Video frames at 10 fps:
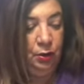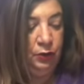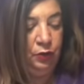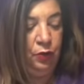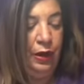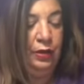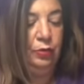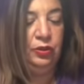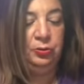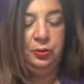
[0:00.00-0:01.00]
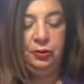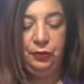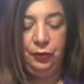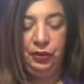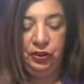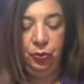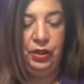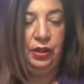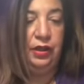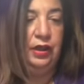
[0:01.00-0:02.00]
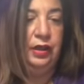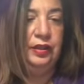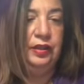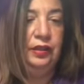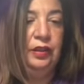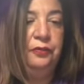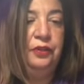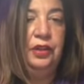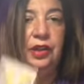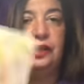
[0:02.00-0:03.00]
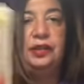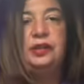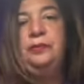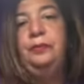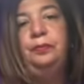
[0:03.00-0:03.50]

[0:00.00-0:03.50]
So your animal spirit for this week is the phoenix.